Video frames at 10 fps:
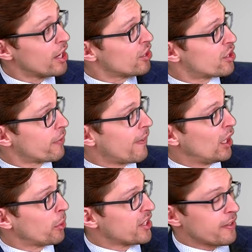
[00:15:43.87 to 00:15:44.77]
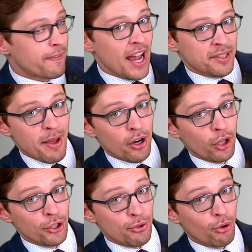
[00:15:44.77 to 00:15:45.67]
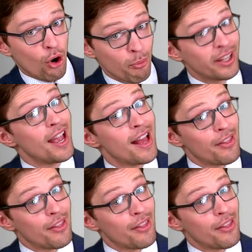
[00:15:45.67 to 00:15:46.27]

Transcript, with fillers: consider following us at factsmatter underscore Roman.